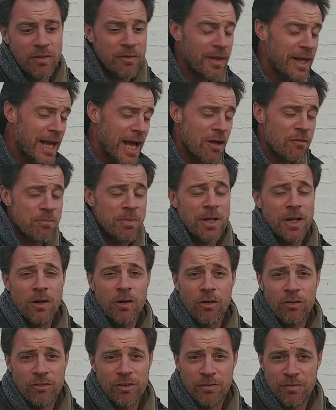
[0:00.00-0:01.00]
They have been
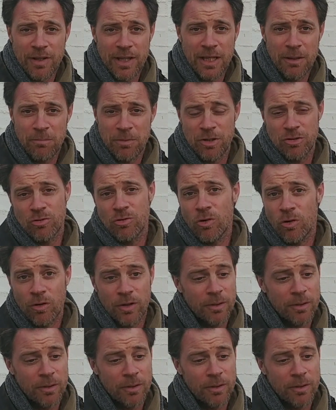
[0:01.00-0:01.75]
asked if they can be drawn.